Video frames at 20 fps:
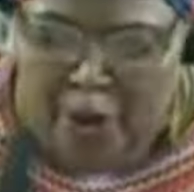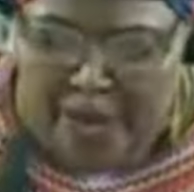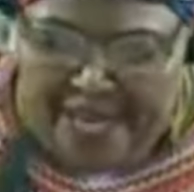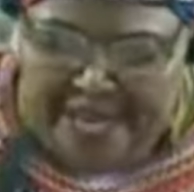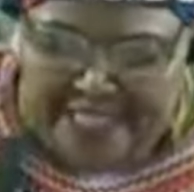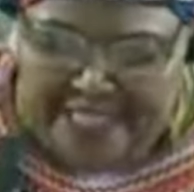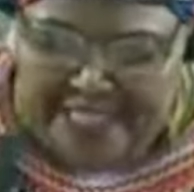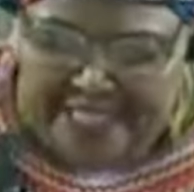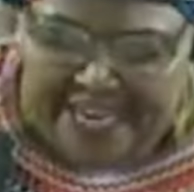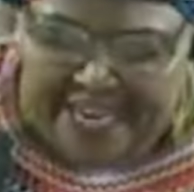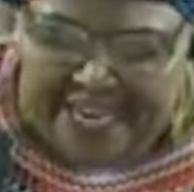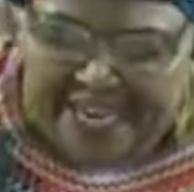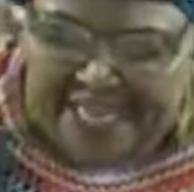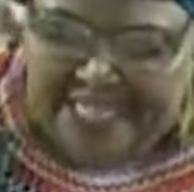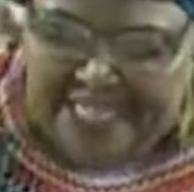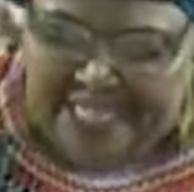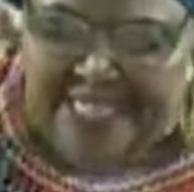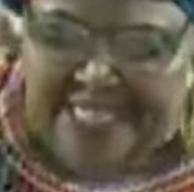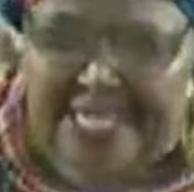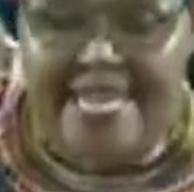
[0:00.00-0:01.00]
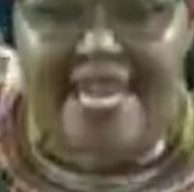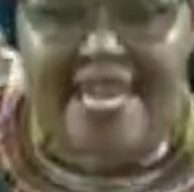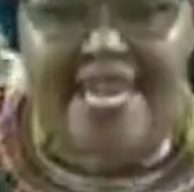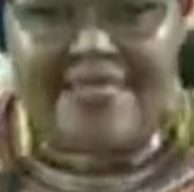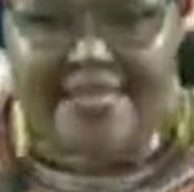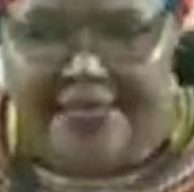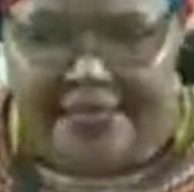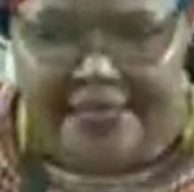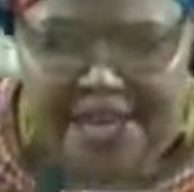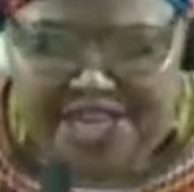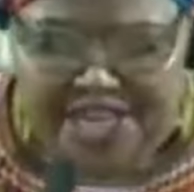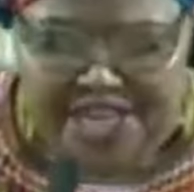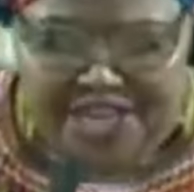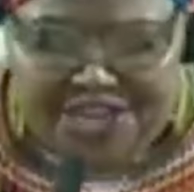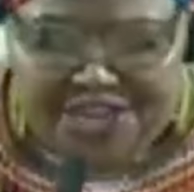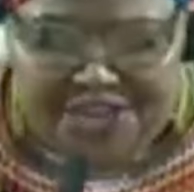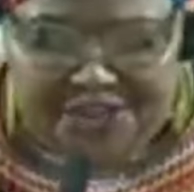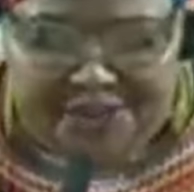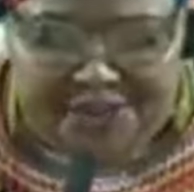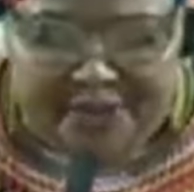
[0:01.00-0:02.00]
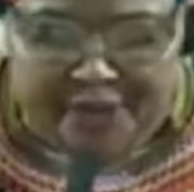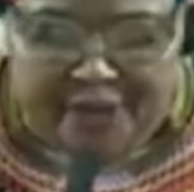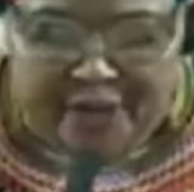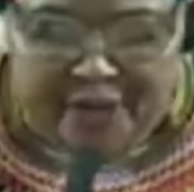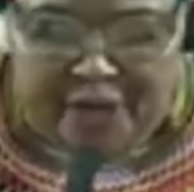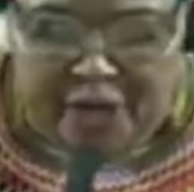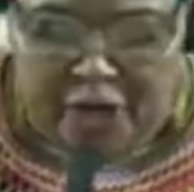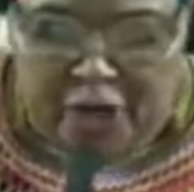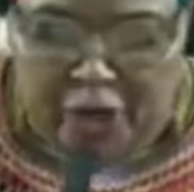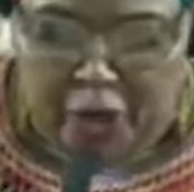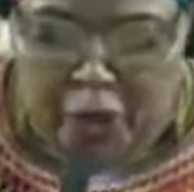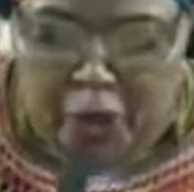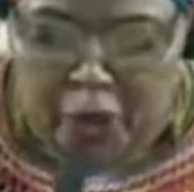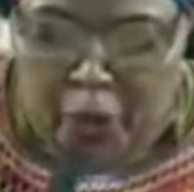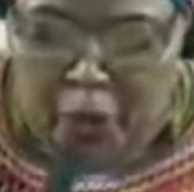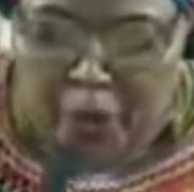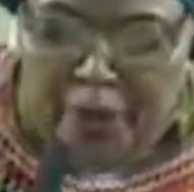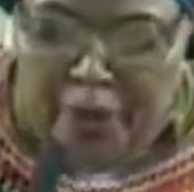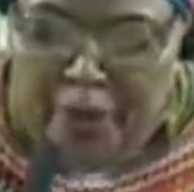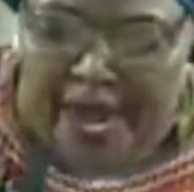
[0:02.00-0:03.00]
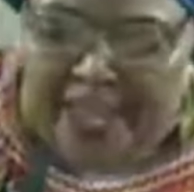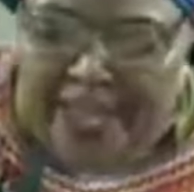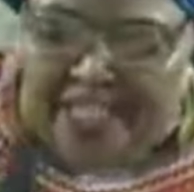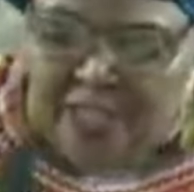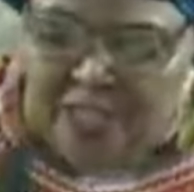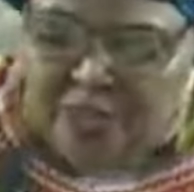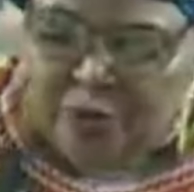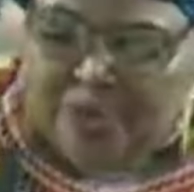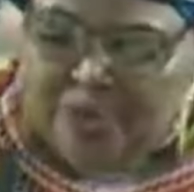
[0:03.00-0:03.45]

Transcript: We as the ANC and the nation, we are